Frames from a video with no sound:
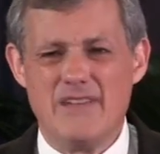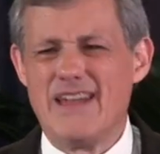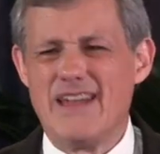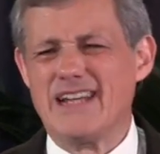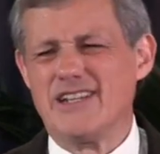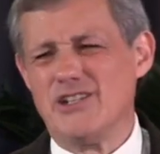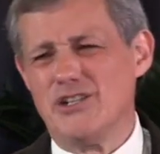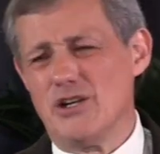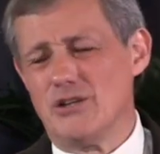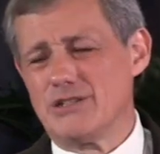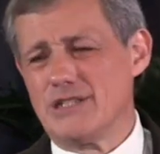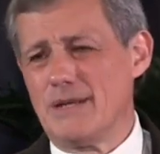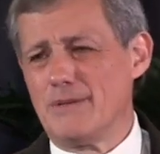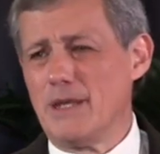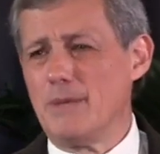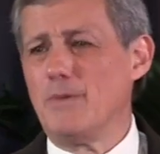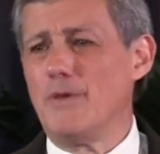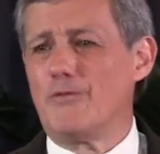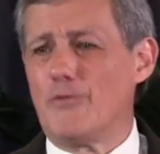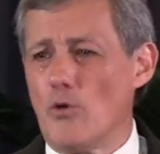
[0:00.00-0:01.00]
fact, you know
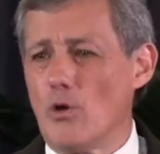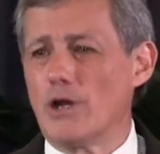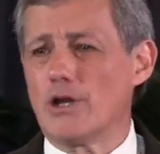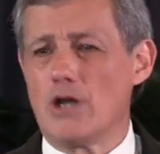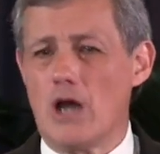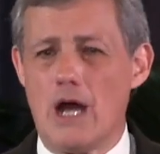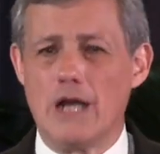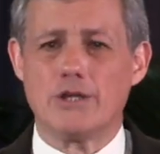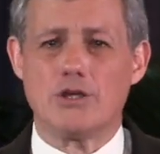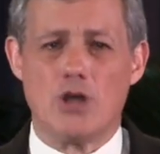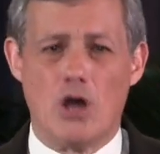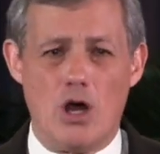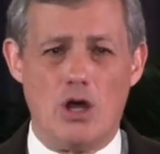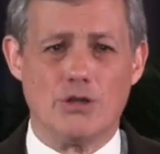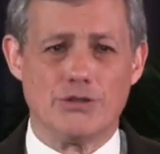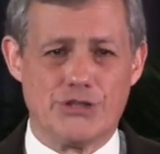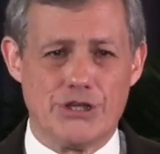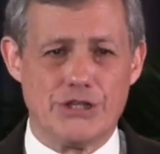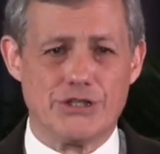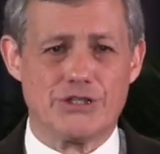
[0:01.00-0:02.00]
something, before God
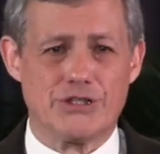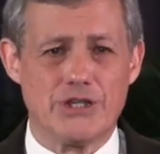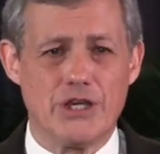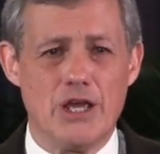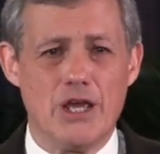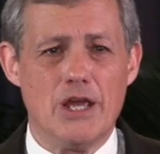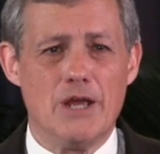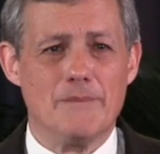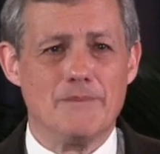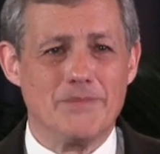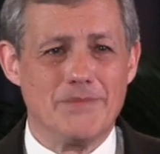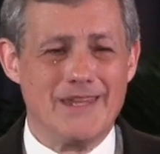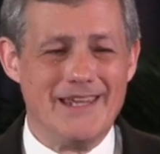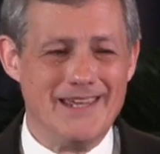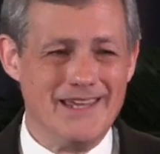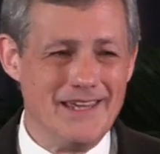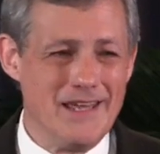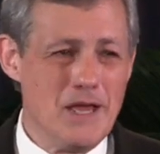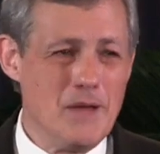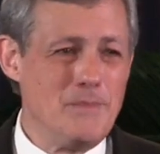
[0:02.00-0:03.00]
calls us,
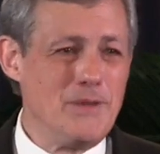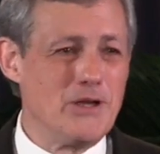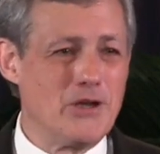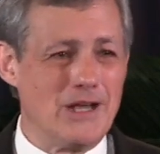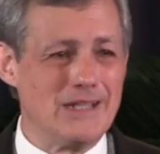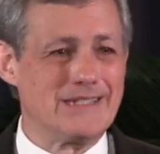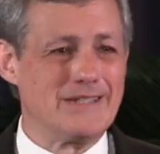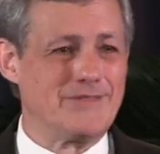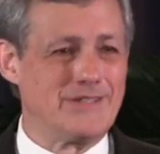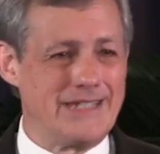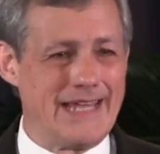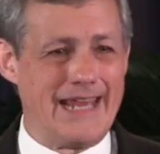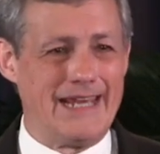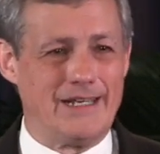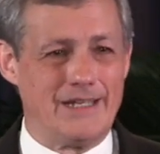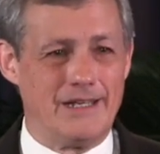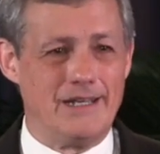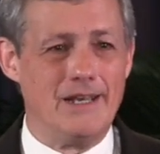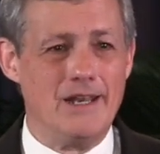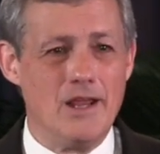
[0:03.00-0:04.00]
because of
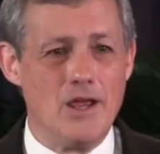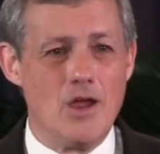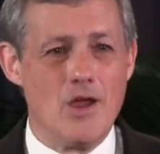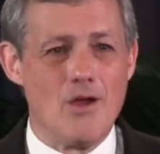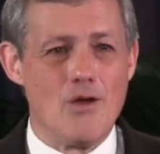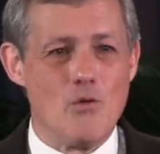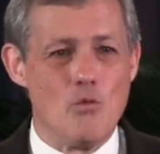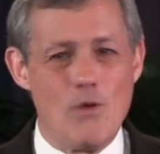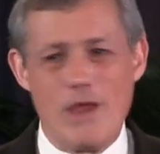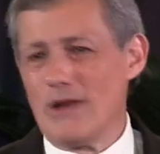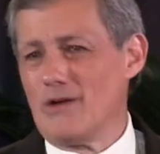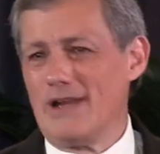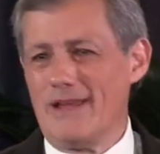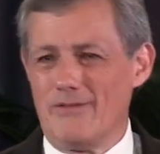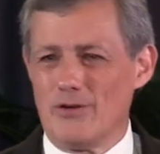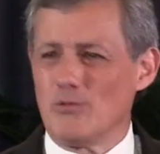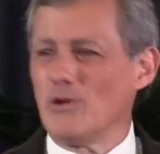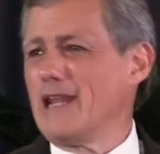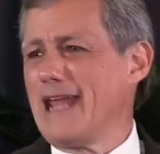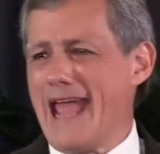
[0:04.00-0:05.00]
Satan, we don't
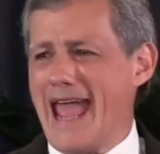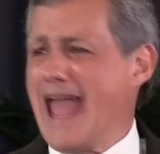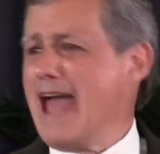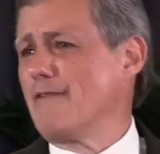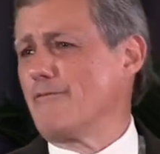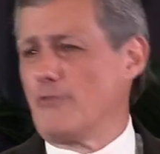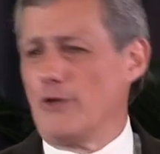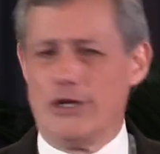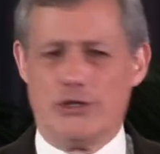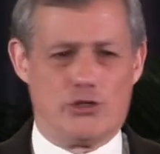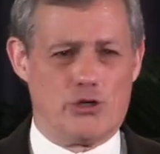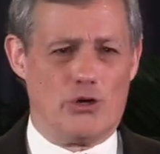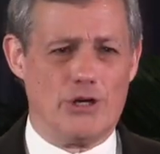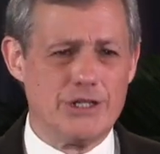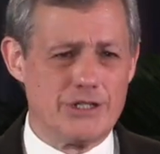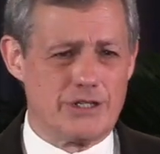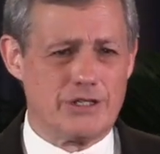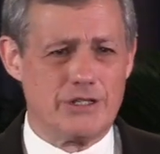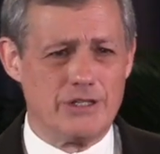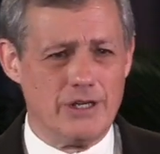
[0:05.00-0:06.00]
even really have free
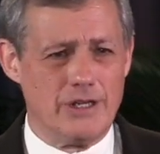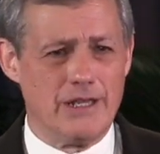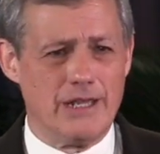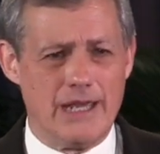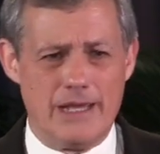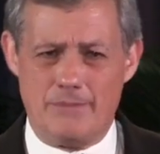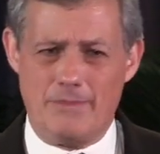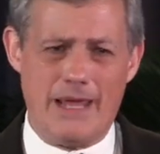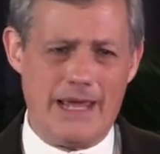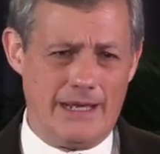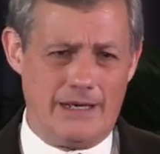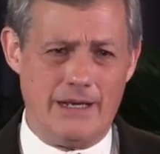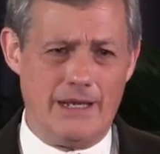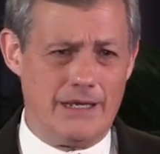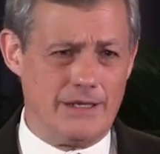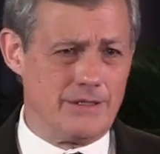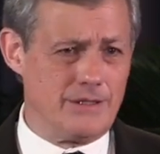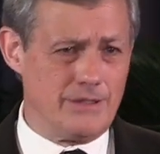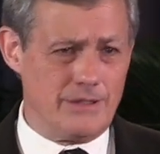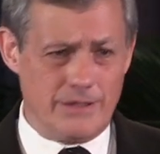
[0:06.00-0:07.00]
choice in, in,
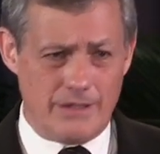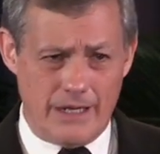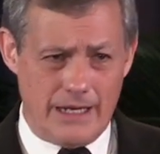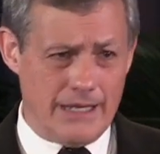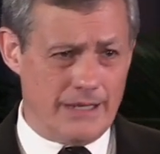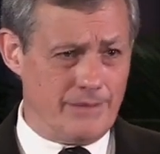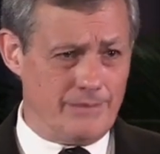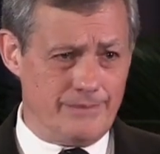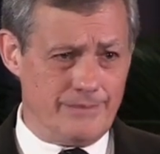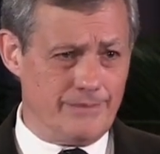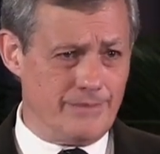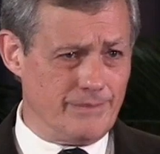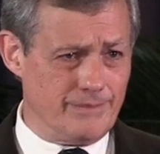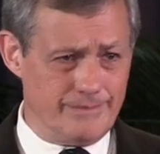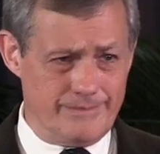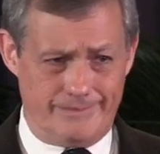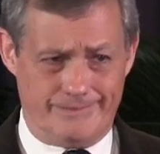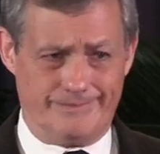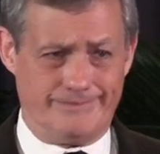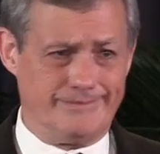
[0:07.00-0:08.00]
in, in
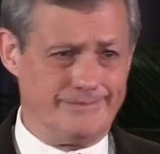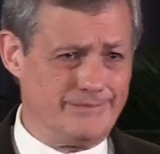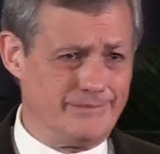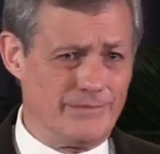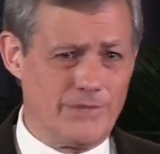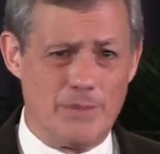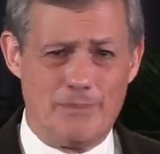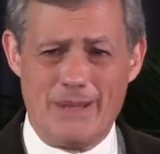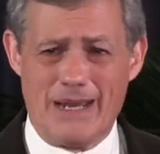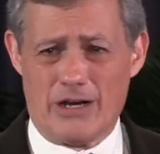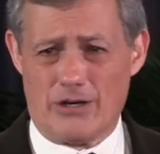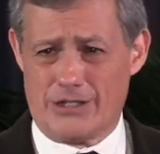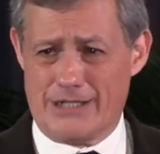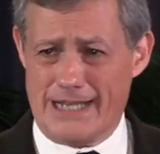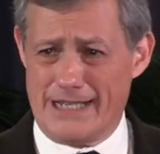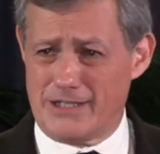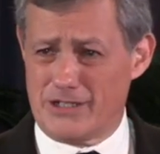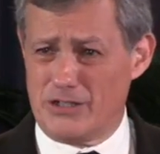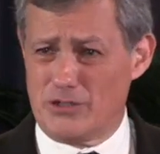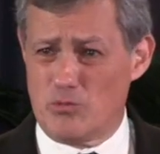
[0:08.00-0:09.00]
the bigger
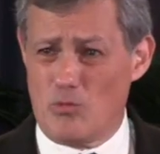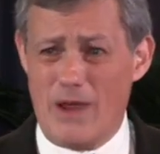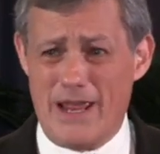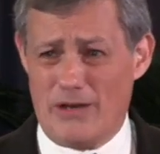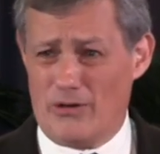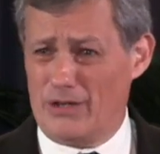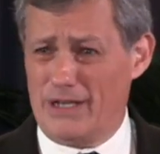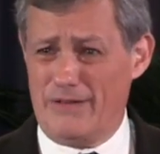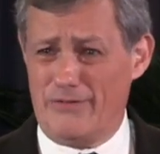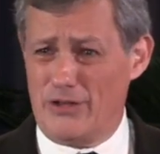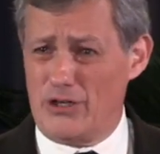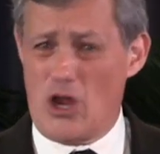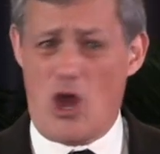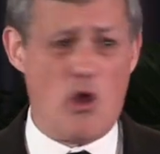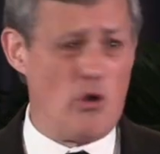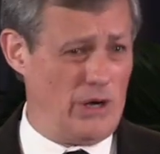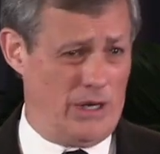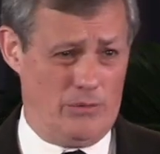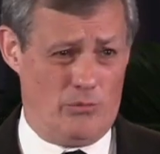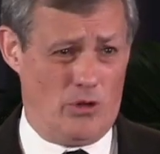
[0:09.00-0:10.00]
sense because we don't even
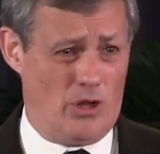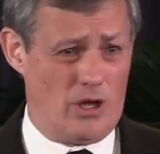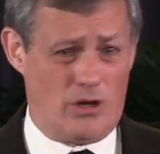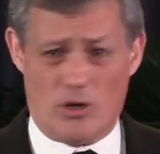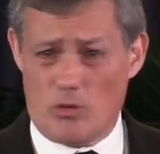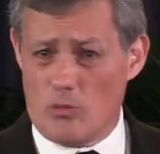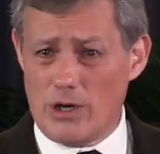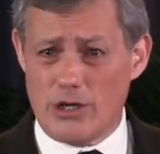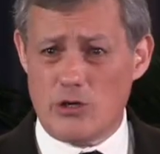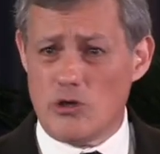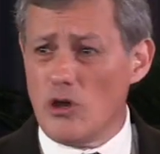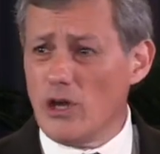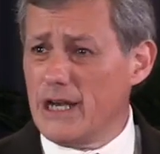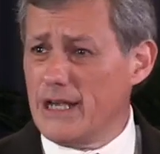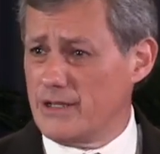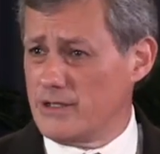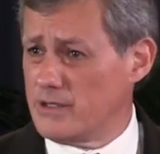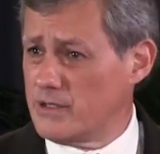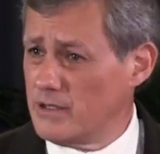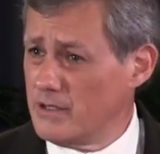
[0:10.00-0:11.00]
know any longer what good
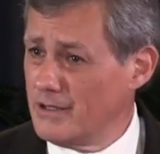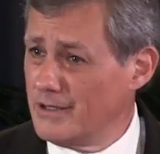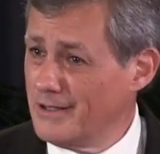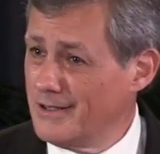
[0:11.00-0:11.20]
is.